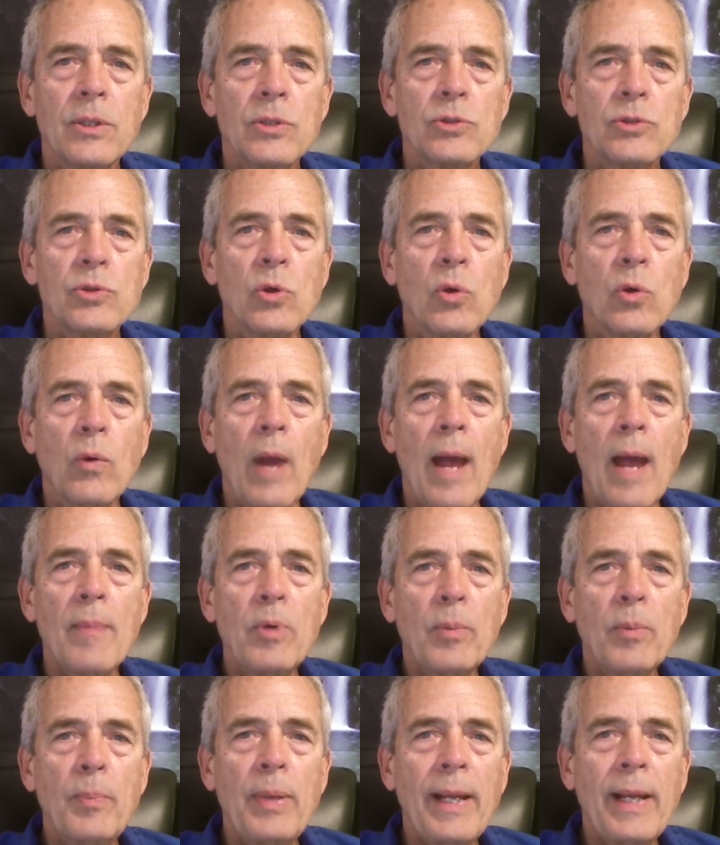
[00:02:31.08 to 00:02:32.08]
So grab
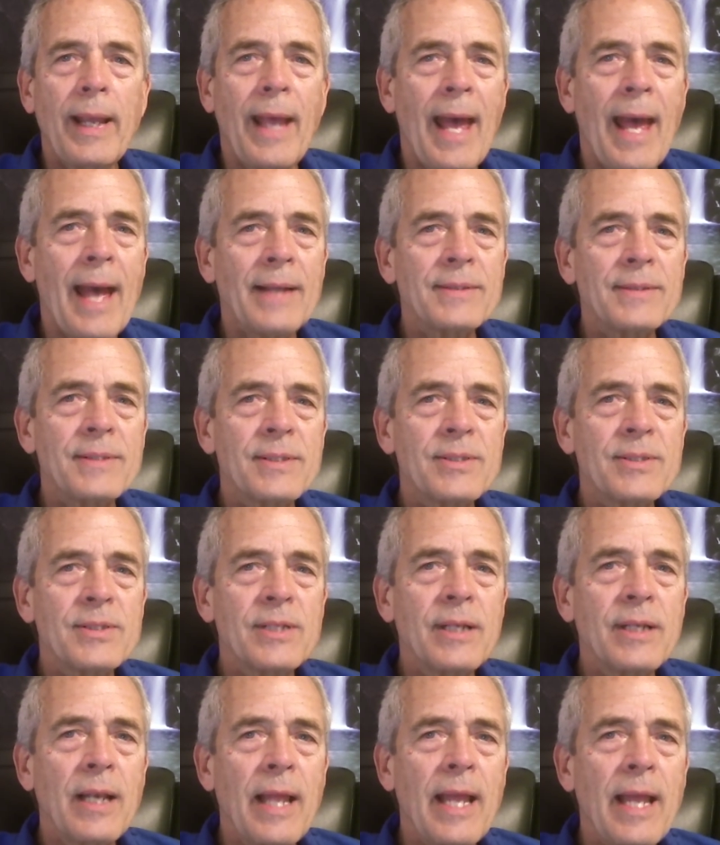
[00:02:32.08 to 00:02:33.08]
your pickaxes
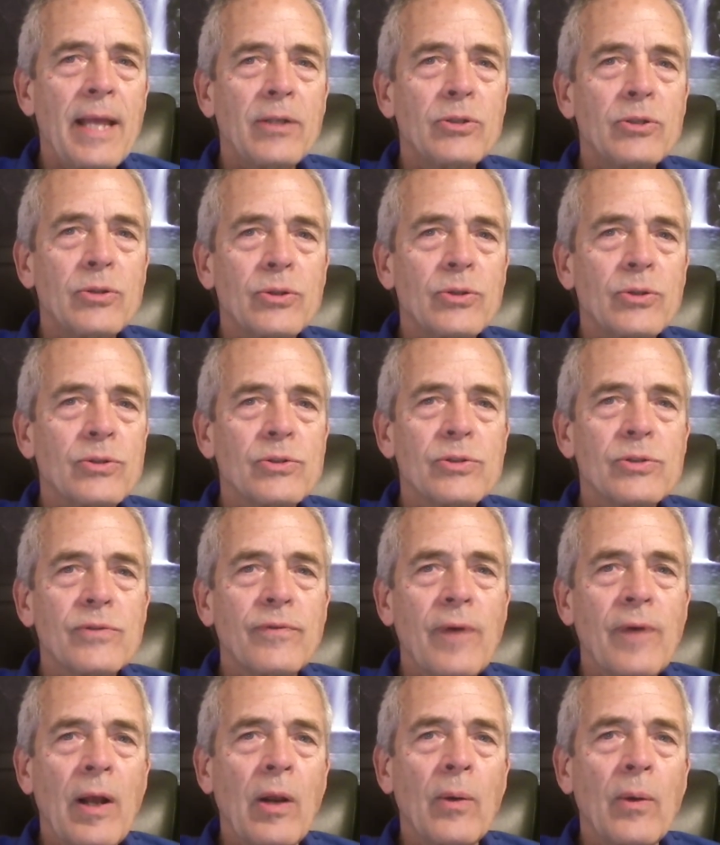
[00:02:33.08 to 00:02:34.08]
and lanterns,
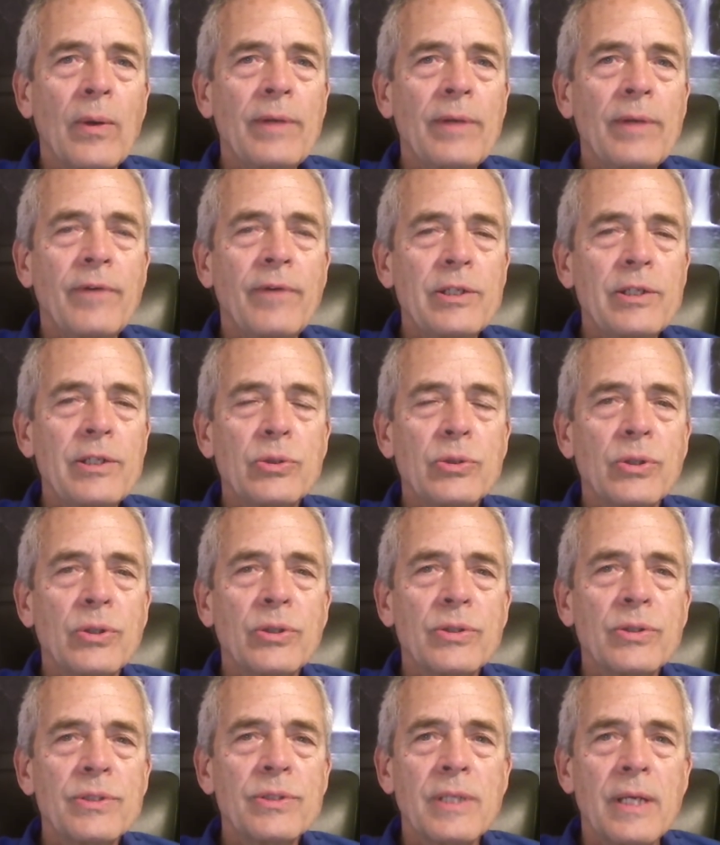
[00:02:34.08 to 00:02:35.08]
fellow
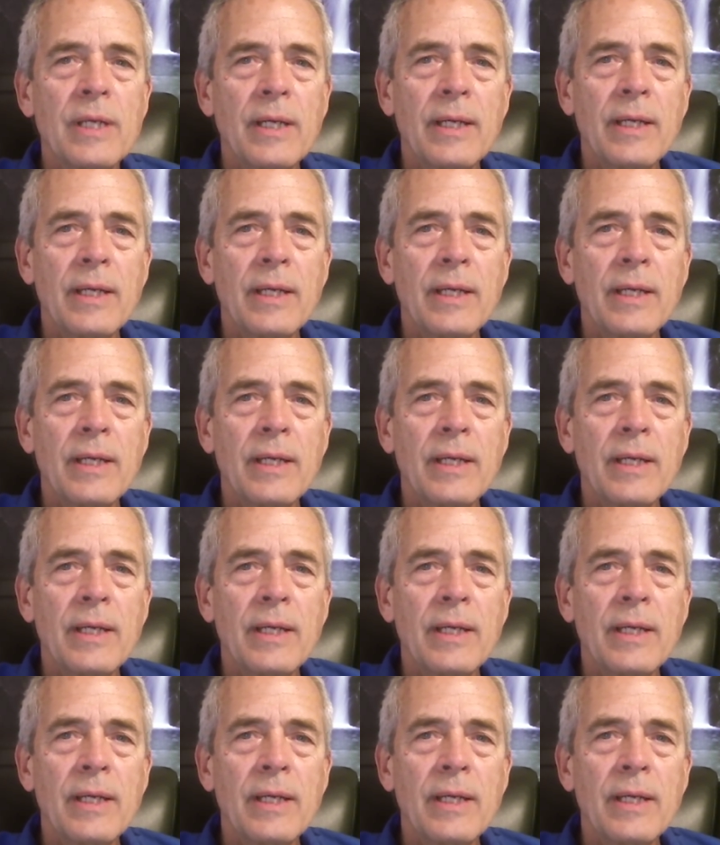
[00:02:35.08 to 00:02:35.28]
adventurers.